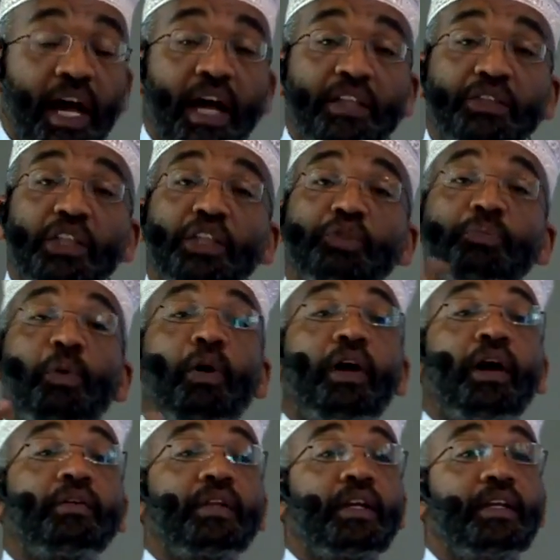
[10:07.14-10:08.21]
he actually
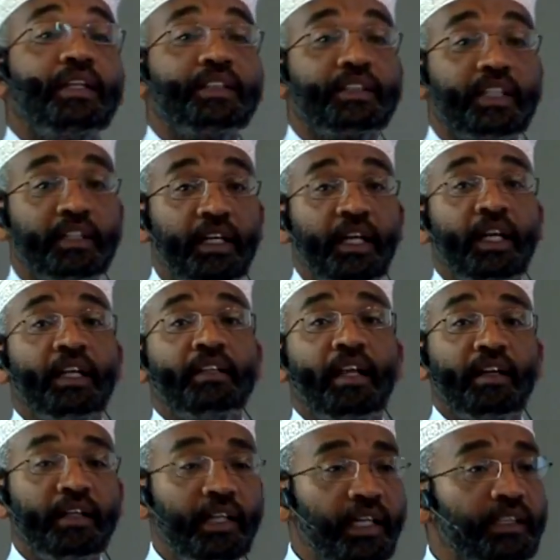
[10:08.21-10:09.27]
spoke out and he said,
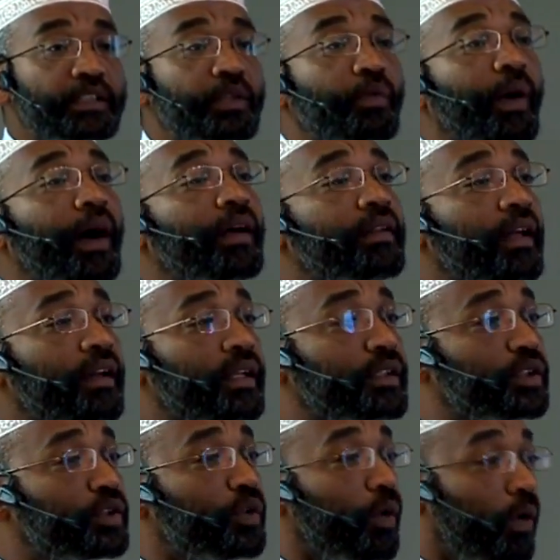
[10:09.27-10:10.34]
the reason why there
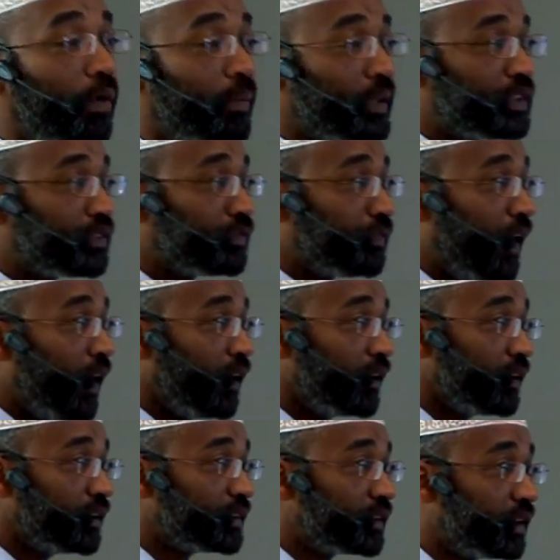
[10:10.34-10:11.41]
is so much
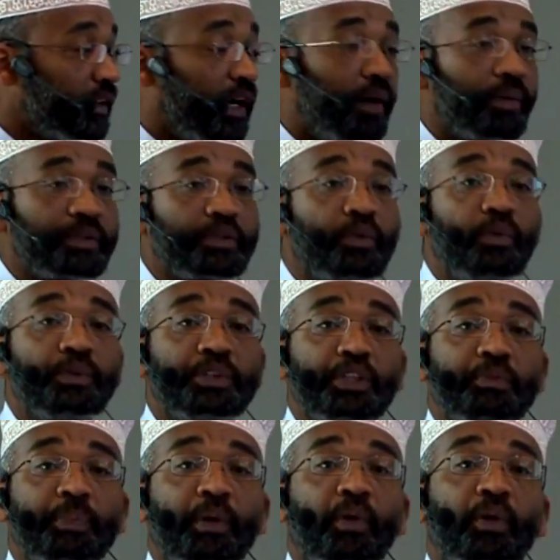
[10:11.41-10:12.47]
violence in our schools
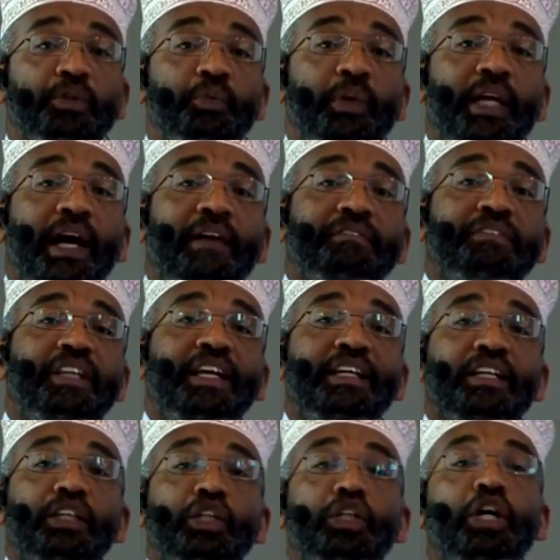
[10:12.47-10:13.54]
is because we have
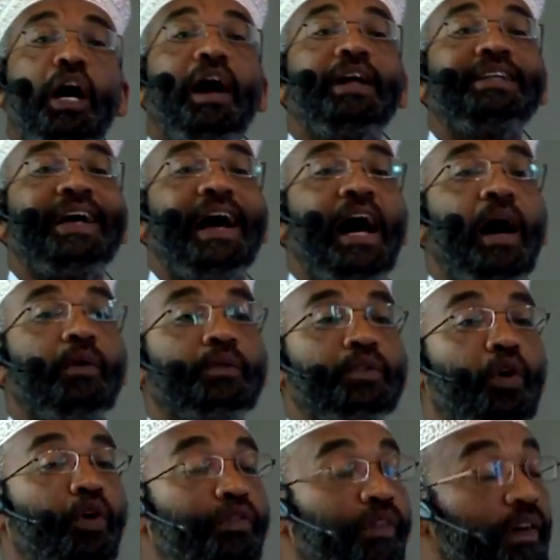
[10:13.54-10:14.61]
taken God
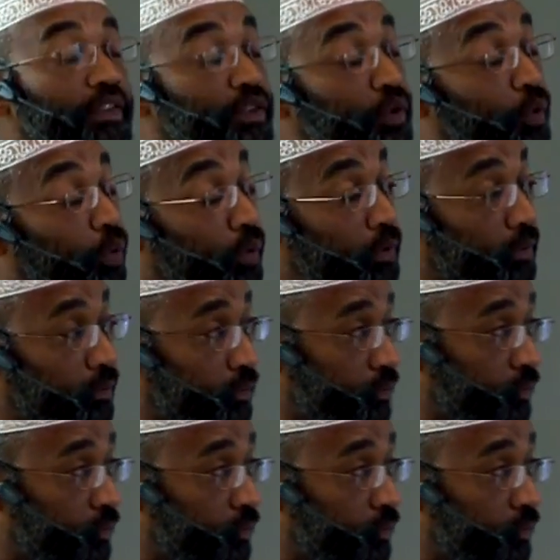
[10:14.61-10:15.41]
out of a school.